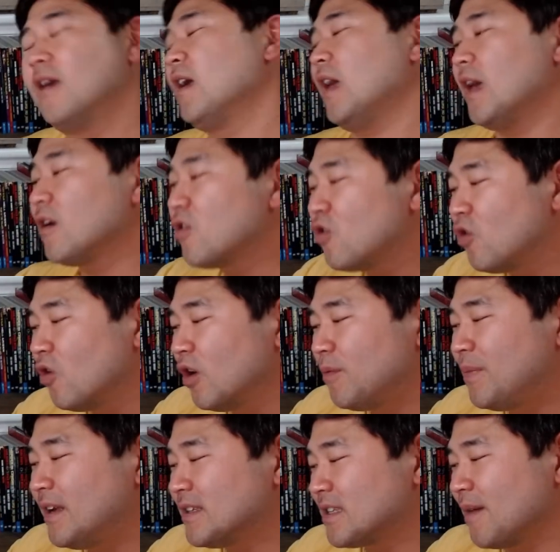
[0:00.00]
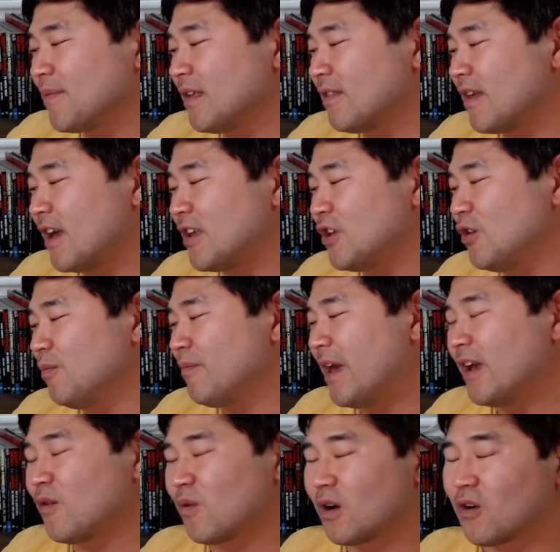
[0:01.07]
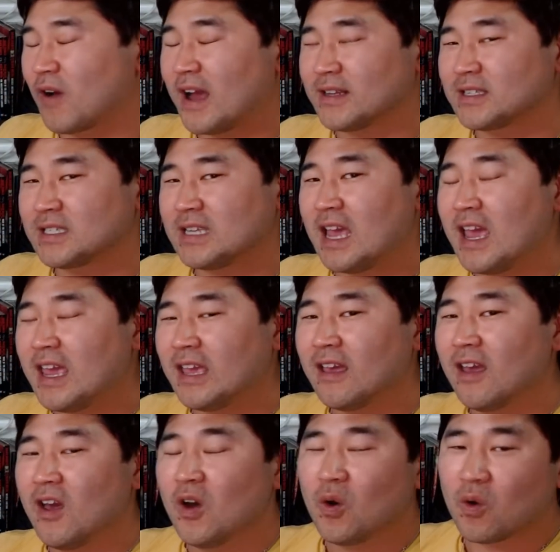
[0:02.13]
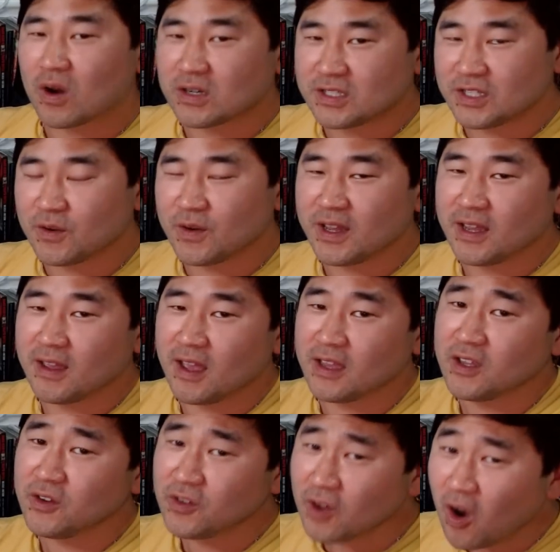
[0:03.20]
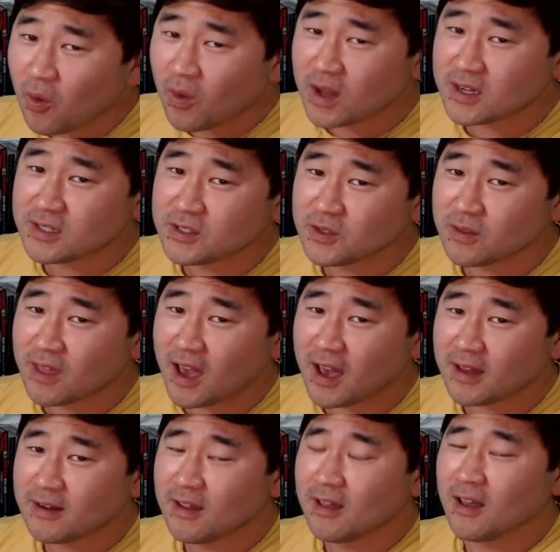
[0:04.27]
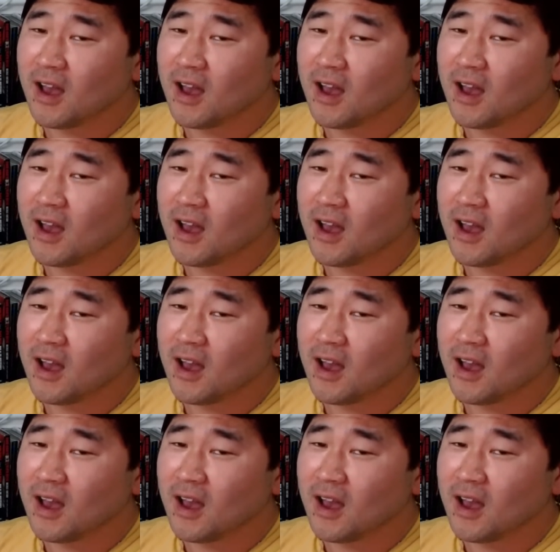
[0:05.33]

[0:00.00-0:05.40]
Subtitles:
it could be something that you may regret saying or doing, and you don't want to do that.